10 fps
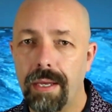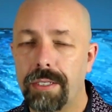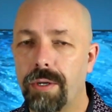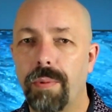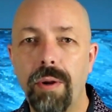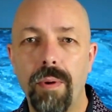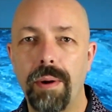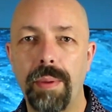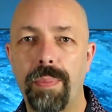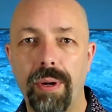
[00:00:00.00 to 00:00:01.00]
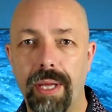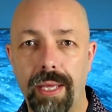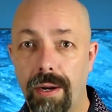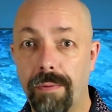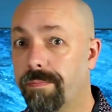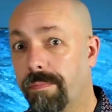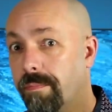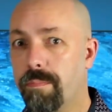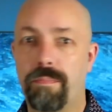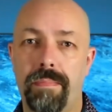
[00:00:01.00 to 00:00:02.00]
So we don't want to be putting,
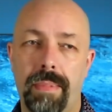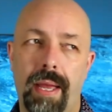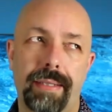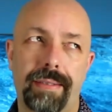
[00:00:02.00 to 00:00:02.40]
a